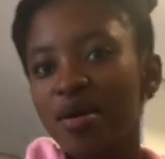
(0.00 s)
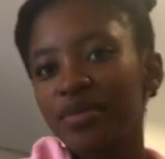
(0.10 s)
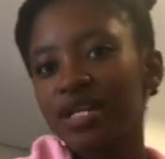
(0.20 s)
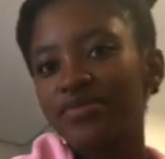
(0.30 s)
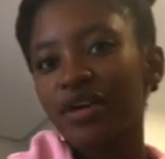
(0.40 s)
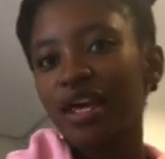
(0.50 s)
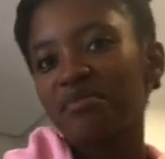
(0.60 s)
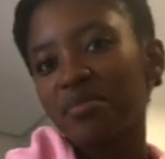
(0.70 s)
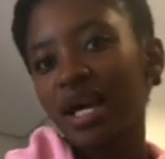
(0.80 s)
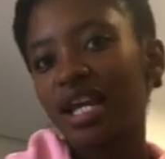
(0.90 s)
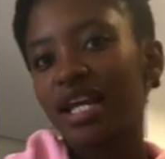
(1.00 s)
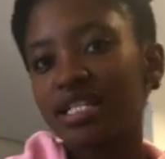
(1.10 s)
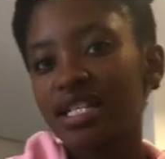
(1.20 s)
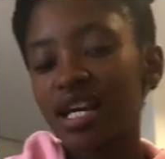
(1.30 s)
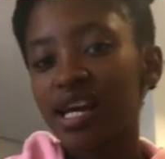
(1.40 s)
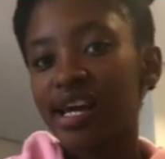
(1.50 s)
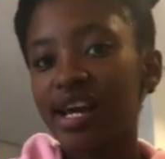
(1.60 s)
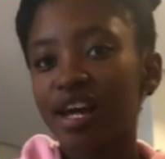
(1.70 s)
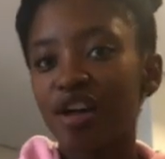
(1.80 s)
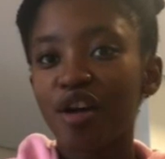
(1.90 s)
Please forgive my lighting.
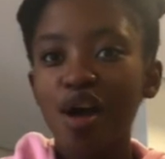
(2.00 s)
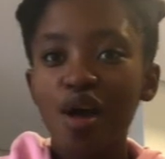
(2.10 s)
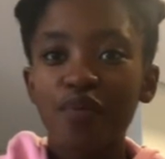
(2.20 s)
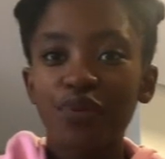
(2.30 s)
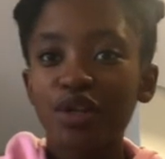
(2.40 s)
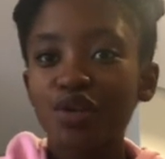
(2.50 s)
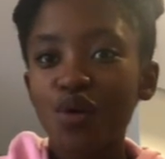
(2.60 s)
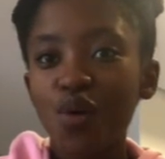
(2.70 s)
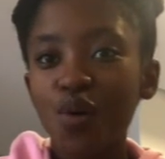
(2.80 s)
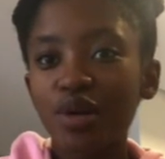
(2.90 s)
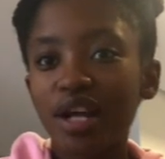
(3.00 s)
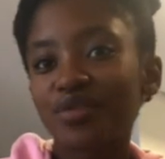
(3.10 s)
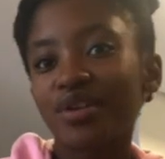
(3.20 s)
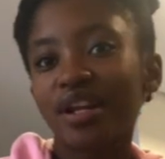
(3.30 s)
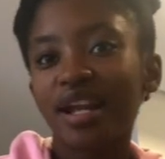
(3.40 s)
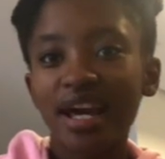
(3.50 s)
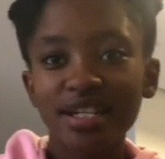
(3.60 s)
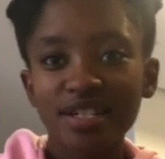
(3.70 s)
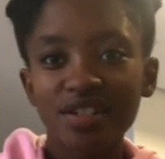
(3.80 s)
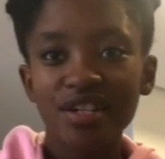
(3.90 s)
There's no natural
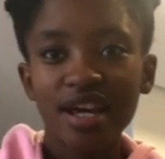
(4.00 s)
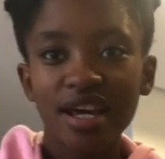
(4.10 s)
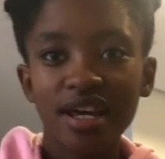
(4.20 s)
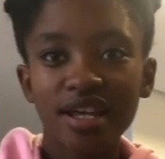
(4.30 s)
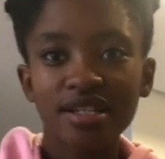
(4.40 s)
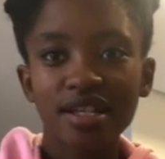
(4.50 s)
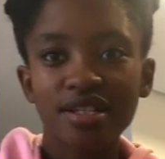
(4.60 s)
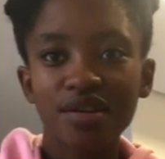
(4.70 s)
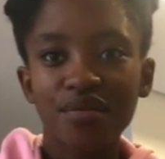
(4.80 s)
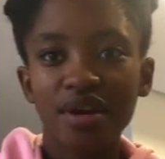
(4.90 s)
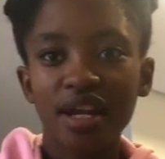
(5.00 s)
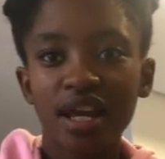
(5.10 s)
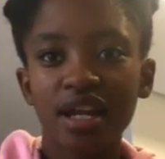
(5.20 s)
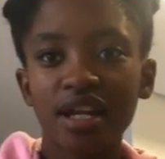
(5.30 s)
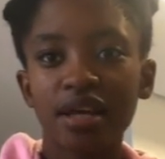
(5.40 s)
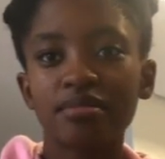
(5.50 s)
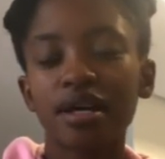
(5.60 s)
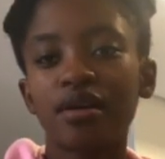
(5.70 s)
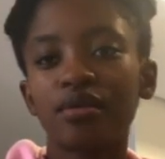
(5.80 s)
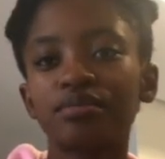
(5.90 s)
light today because it's raining in Cape
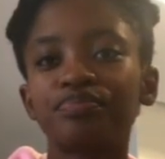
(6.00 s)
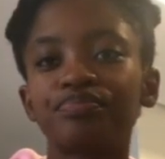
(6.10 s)
Town.